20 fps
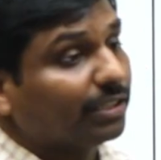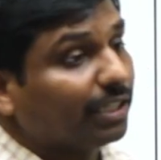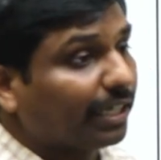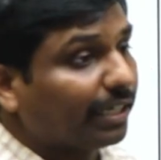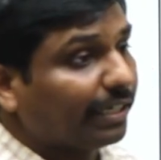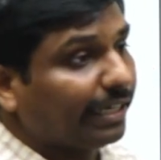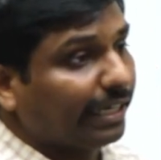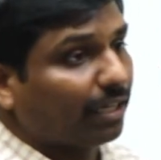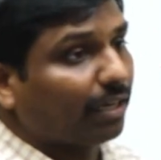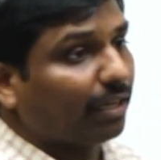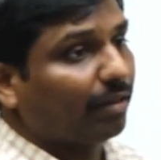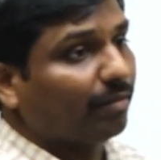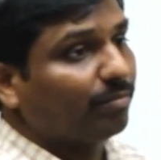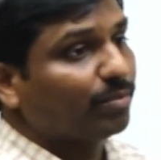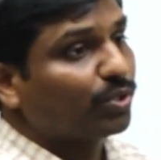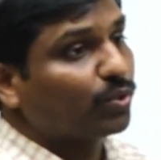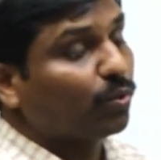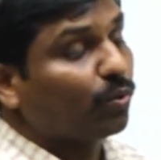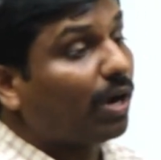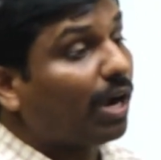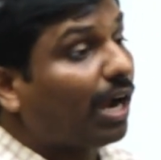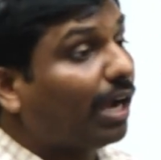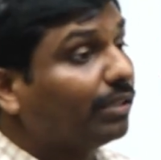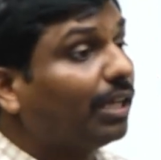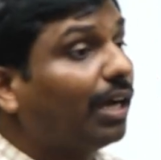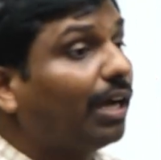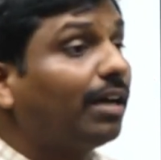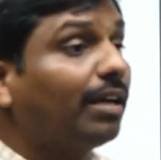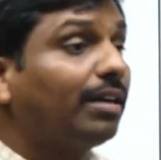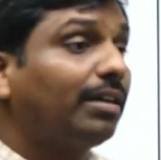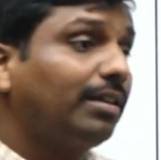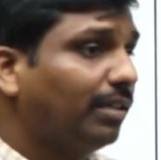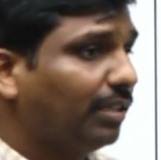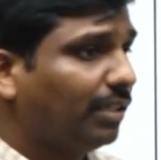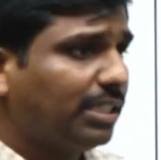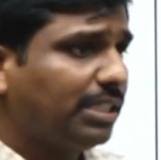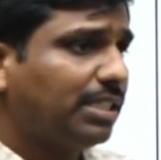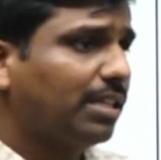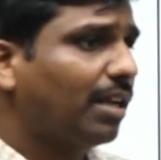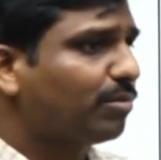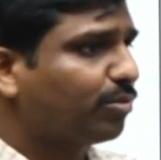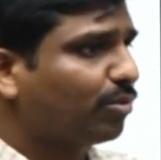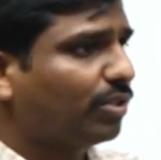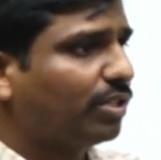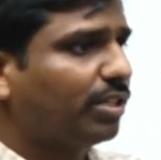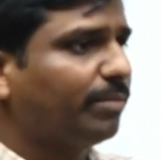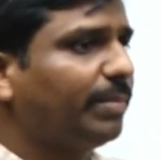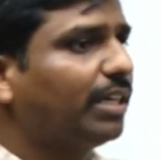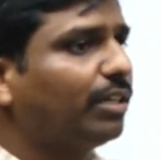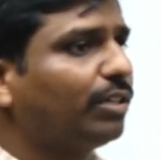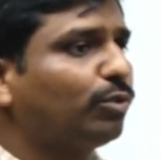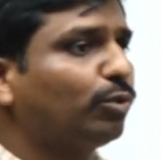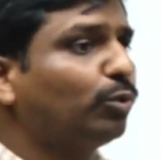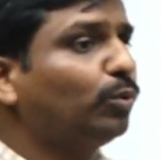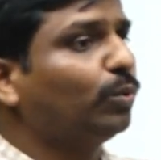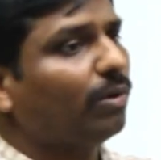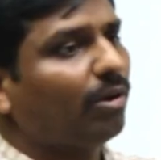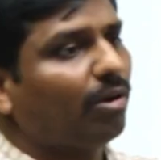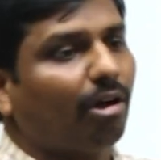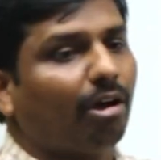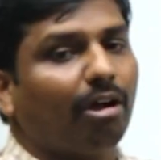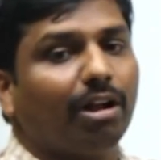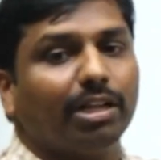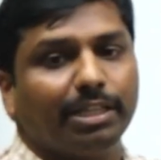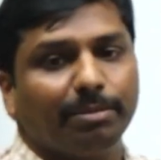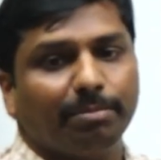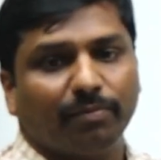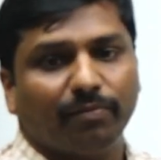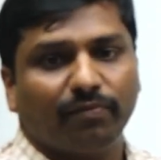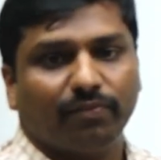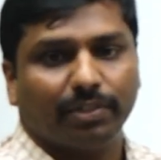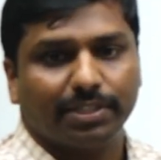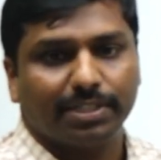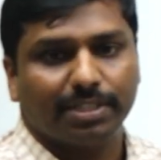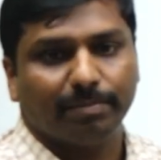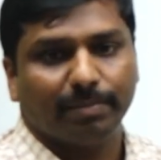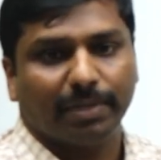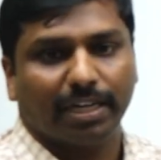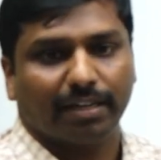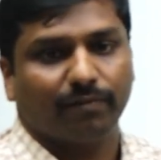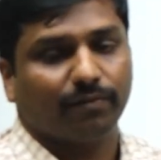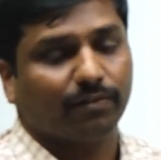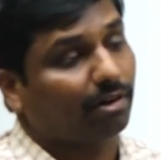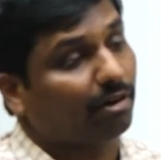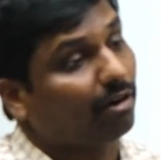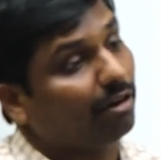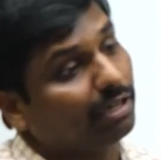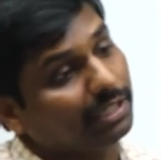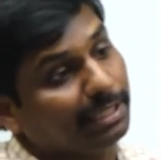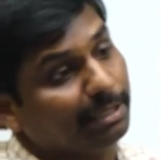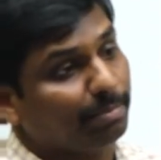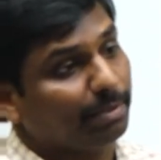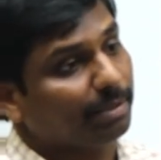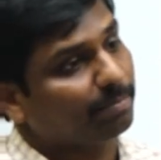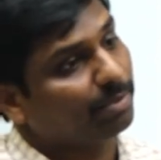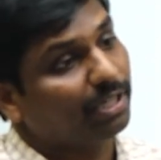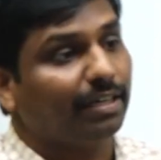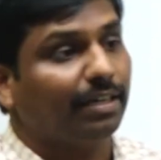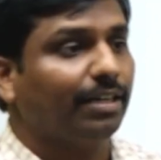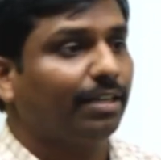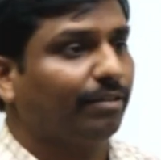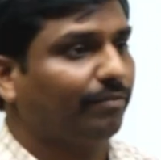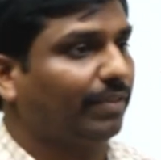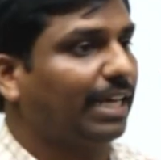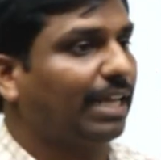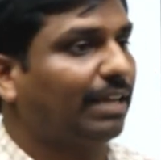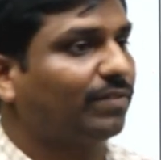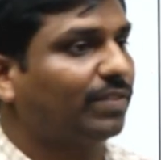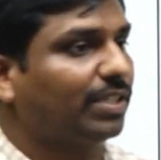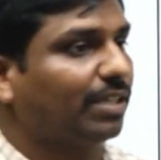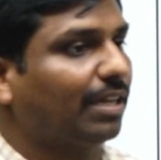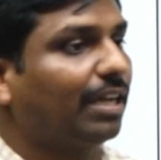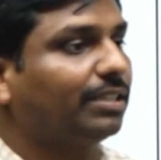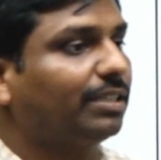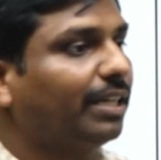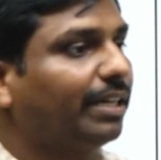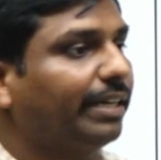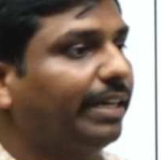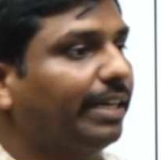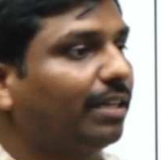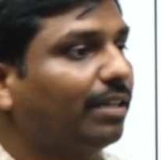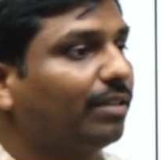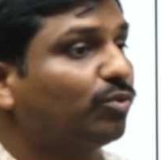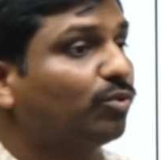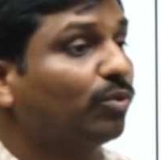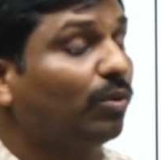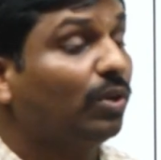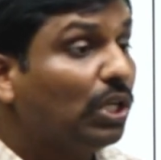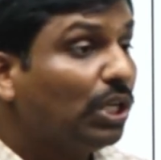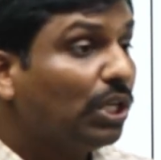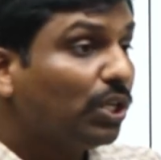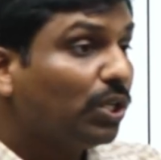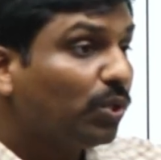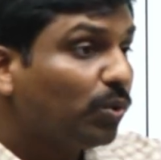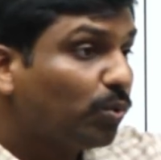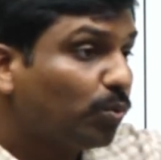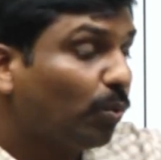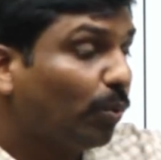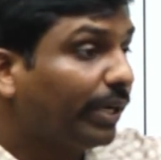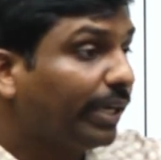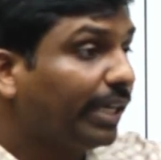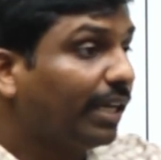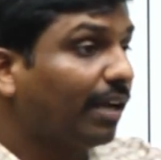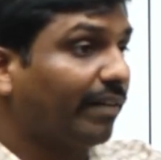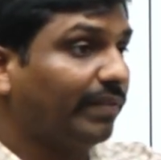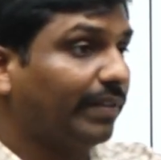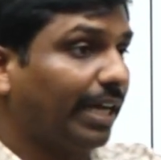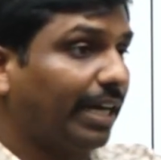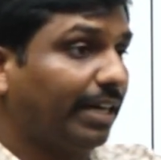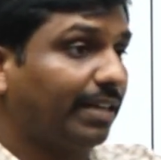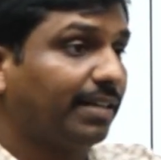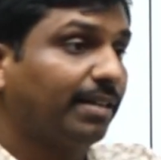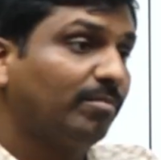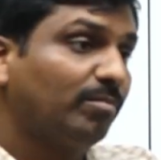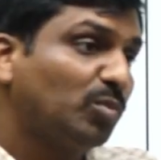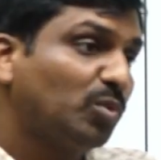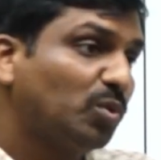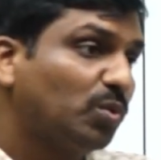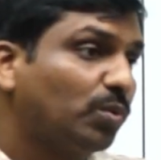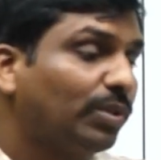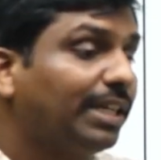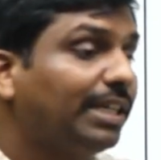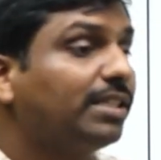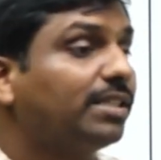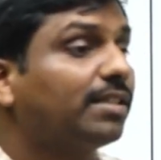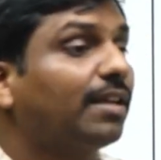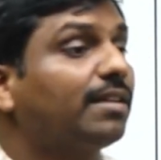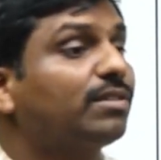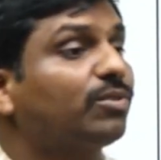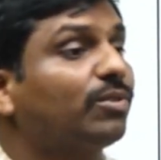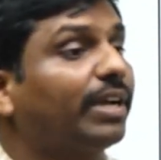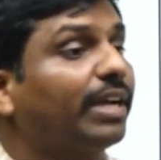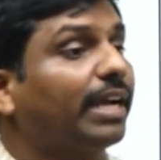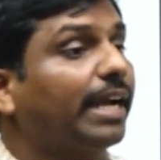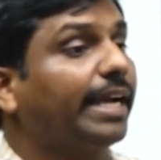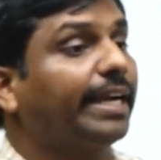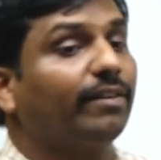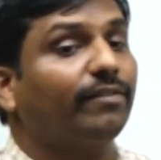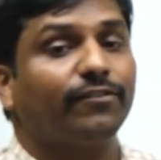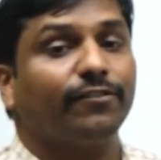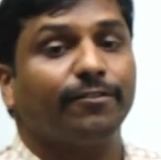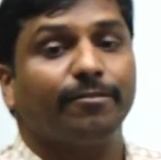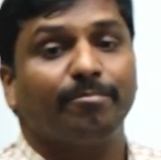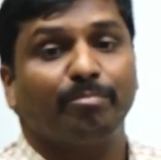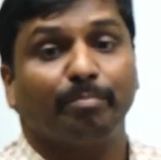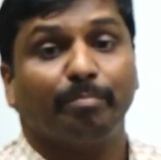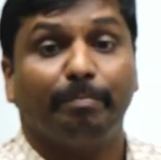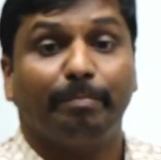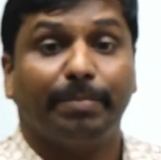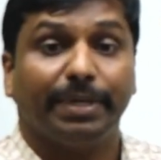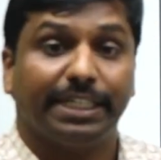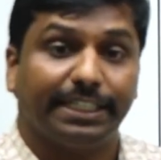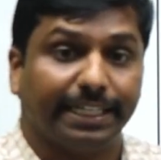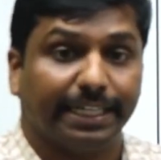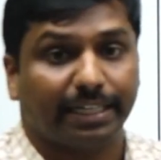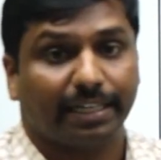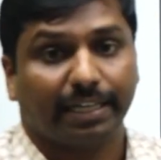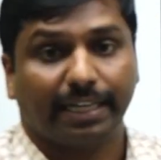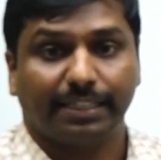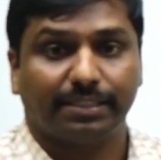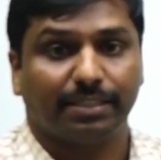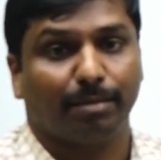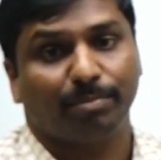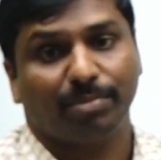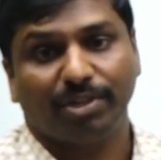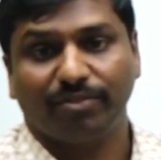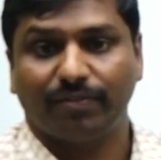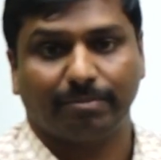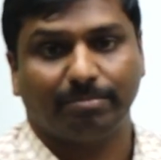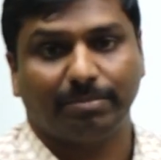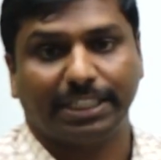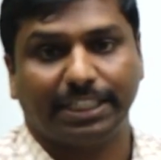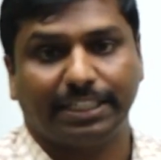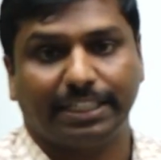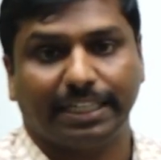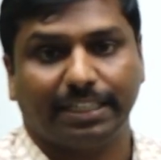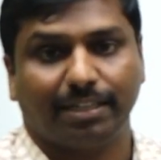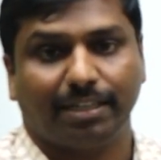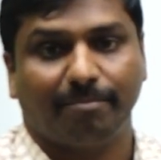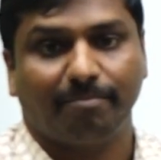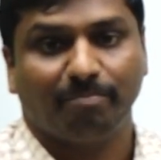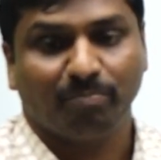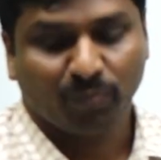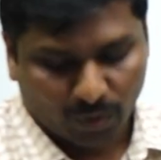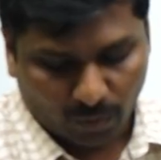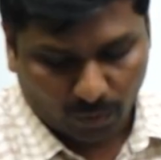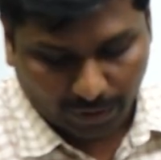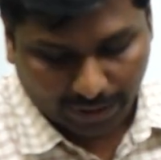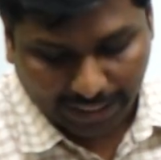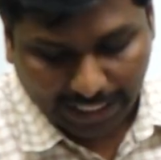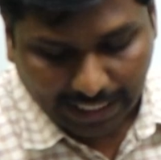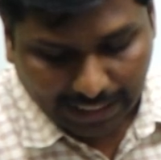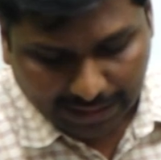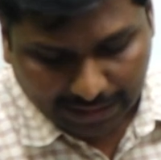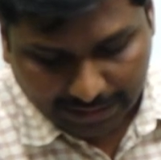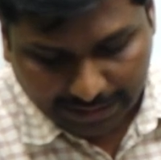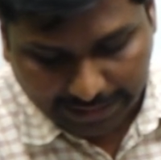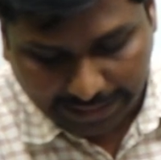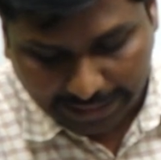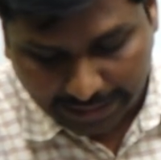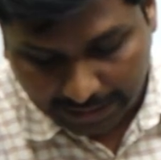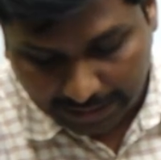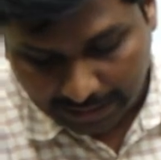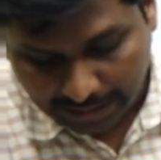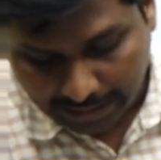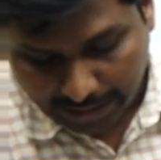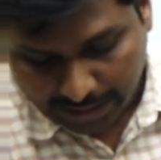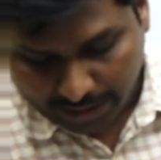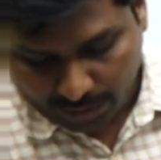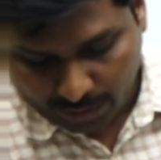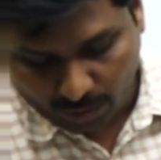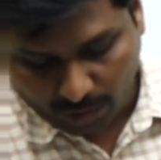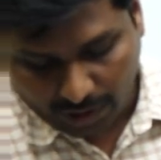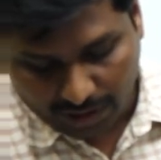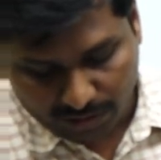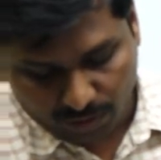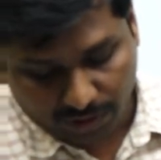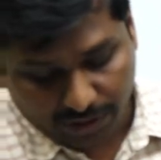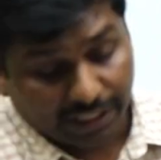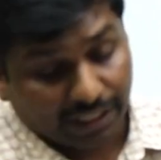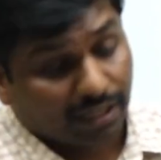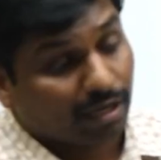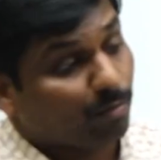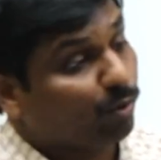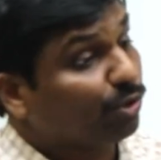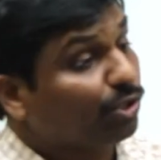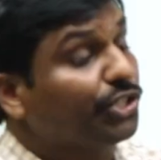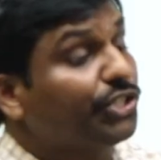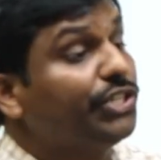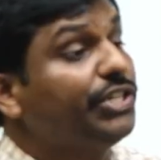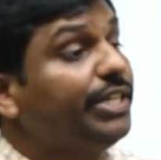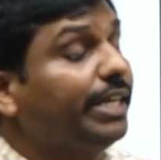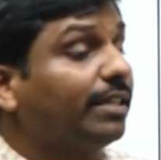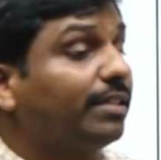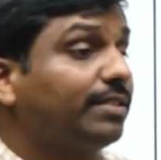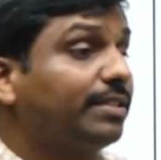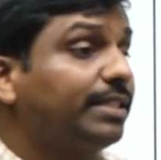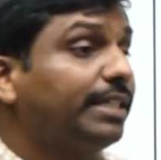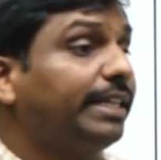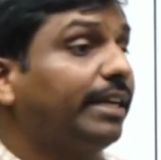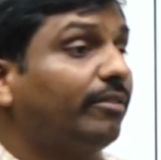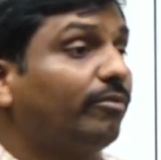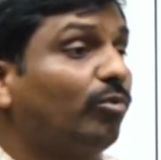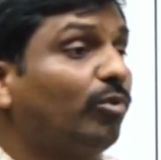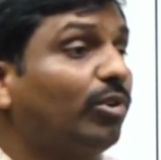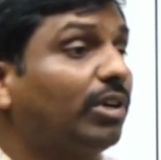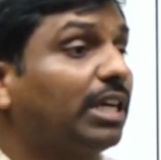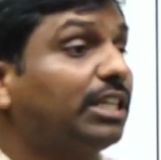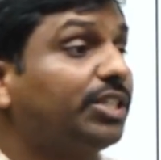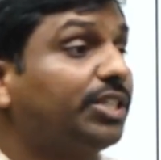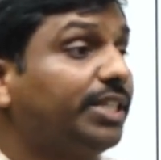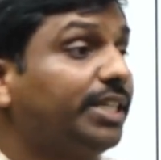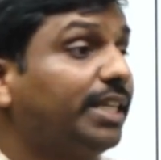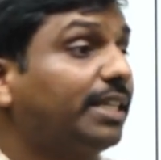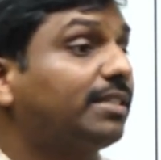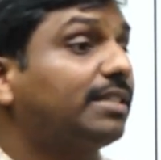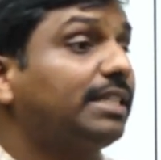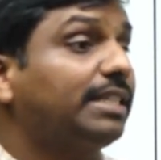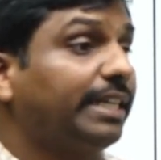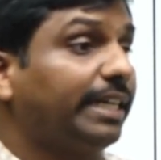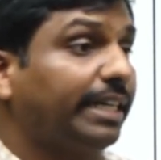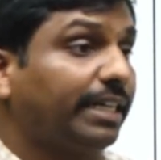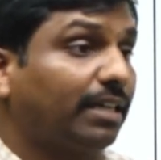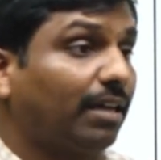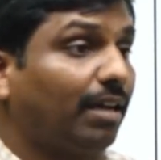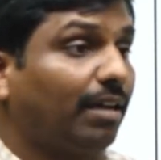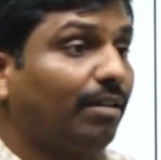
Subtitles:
data. So Aadhaar is also similar to all the for all the people we'll have Aadhaar data. So storing of that. So that is also a kind of big data, example for big data. Okay. Then you also think about GST network and GST data.